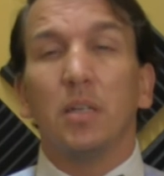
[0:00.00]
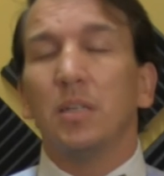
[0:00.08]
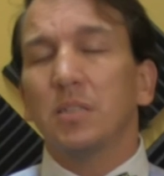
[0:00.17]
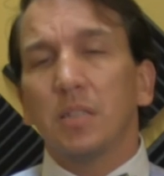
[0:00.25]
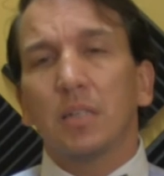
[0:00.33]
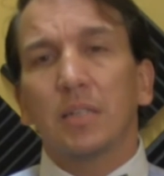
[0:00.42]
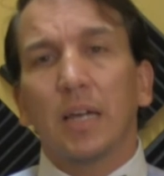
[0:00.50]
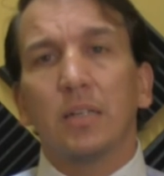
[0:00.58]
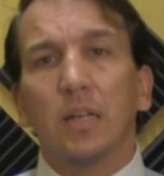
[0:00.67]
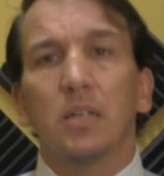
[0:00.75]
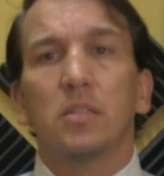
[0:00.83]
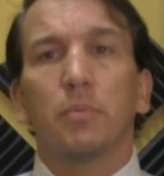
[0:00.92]
It's not
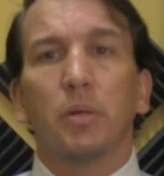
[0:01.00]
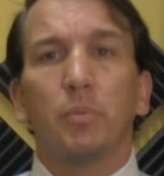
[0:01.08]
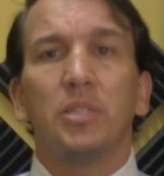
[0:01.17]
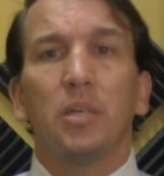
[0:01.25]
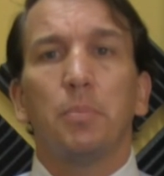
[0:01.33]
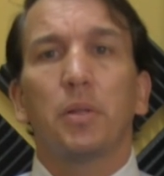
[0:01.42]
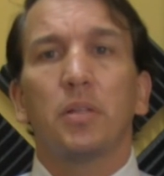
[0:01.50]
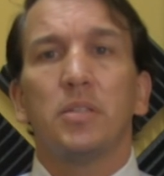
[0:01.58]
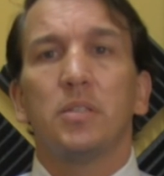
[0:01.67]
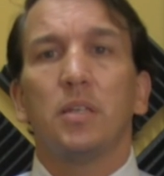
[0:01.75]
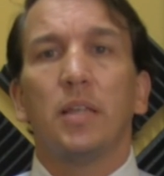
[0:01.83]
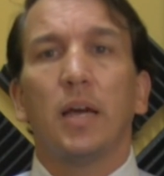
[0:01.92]
diagnostic, but we typically
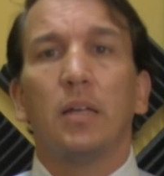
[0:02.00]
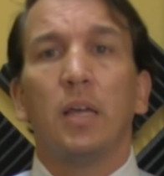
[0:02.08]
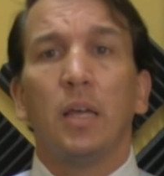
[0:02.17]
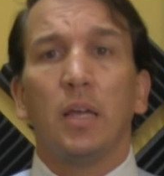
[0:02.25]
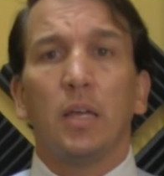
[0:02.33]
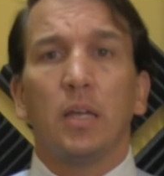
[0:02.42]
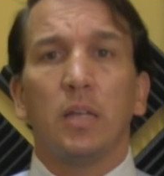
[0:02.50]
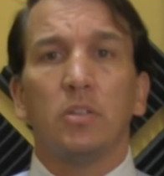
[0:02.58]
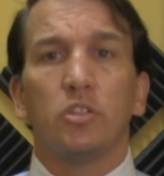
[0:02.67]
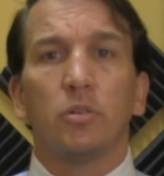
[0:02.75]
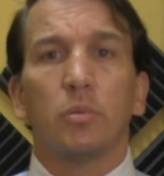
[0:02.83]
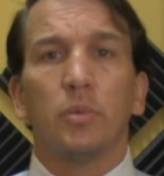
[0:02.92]
see that in
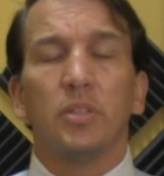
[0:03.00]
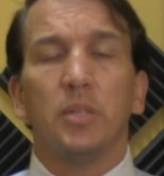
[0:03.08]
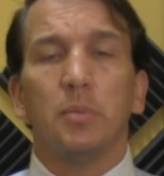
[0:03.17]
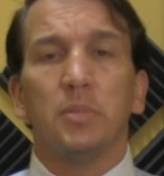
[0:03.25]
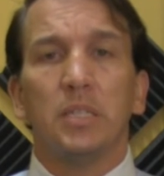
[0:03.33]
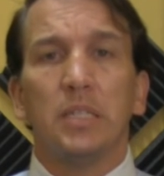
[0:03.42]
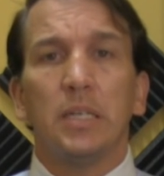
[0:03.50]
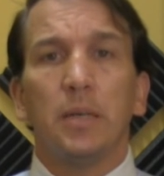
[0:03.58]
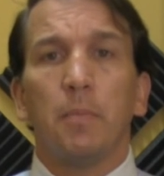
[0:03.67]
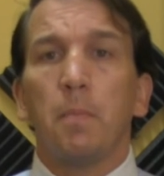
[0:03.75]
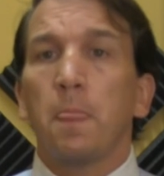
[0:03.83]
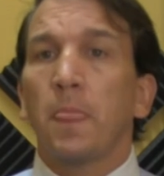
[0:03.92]
children with DMDD,